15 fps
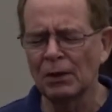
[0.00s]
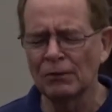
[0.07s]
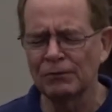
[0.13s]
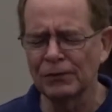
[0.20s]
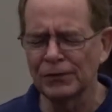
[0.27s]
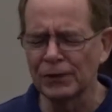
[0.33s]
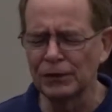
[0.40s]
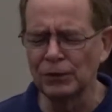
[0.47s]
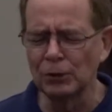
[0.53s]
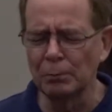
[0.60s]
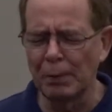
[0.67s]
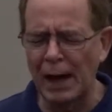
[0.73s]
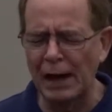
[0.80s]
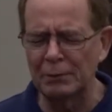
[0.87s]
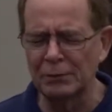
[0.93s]
for the new
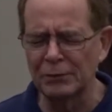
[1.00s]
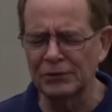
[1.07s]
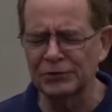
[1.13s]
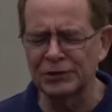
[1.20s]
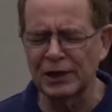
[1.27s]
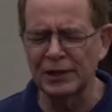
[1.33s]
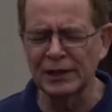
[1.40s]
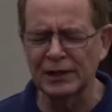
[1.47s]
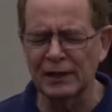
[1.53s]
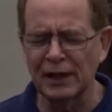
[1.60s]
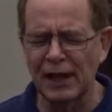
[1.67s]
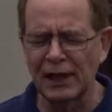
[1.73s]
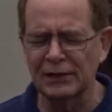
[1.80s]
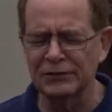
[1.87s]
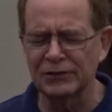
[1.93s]
Bible study
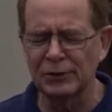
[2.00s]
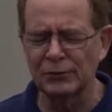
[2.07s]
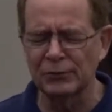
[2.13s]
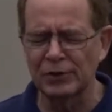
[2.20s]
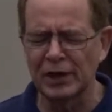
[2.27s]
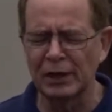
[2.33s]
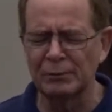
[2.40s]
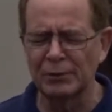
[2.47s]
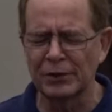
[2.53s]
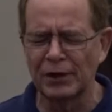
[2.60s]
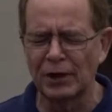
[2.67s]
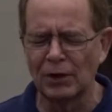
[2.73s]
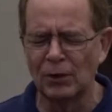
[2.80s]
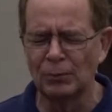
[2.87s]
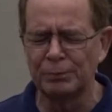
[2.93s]
class that we're able to
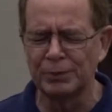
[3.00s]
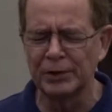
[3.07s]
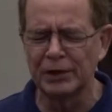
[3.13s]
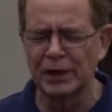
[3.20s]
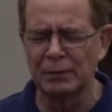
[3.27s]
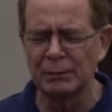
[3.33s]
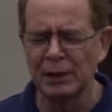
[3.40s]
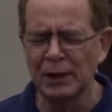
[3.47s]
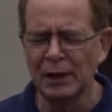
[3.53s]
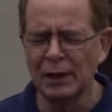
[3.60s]
open up